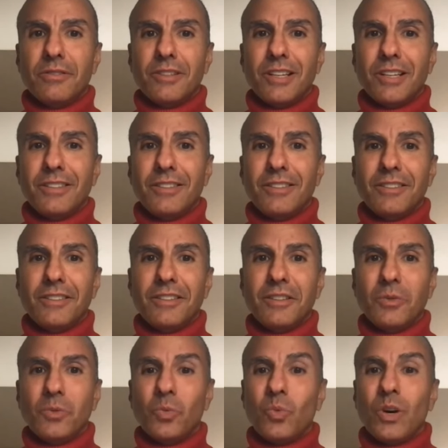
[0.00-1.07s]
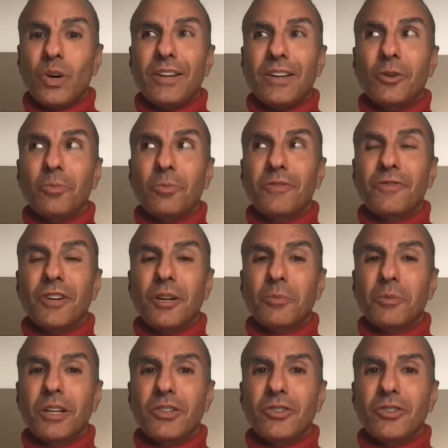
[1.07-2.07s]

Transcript: Right? Wide open farm